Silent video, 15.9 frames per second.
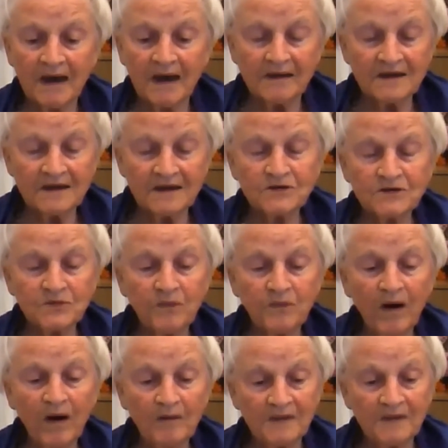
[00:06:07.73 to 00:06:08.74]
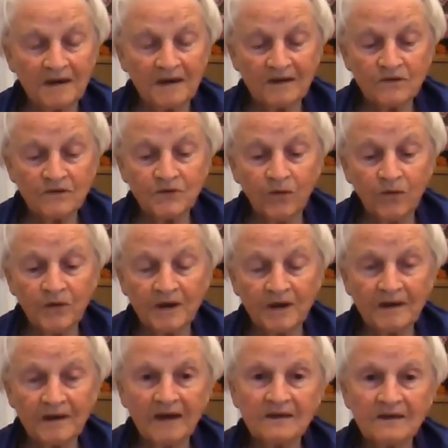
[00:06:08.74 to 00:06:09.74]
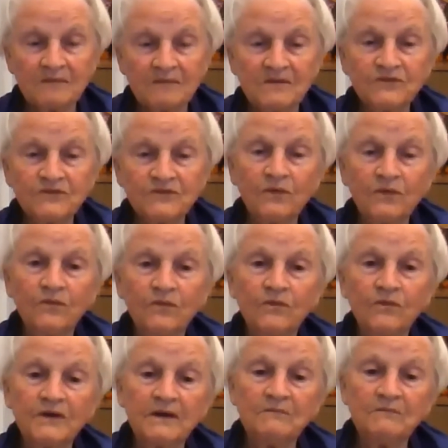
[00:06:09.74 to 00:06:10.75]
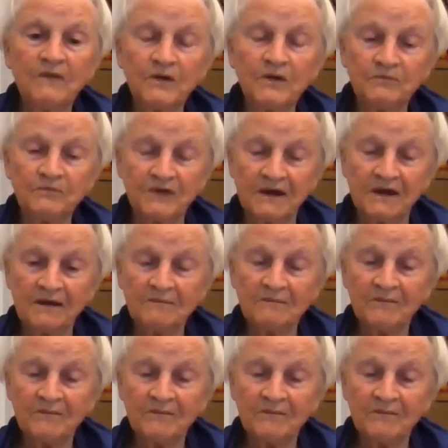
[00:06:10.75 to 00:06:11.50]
"There's a Swami talking at the Mitchell Hall in Melbourne.